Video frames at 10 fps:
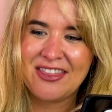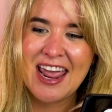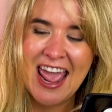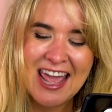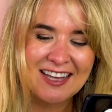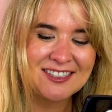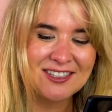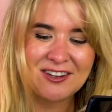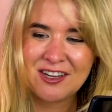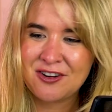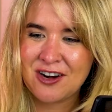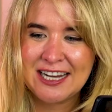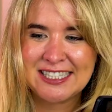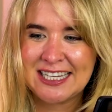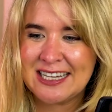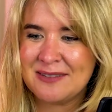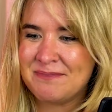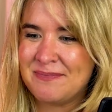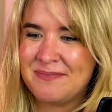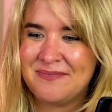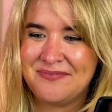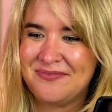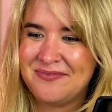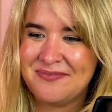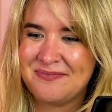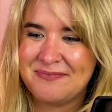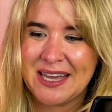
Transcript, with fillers: The hands look crazy. Is this gumball machine?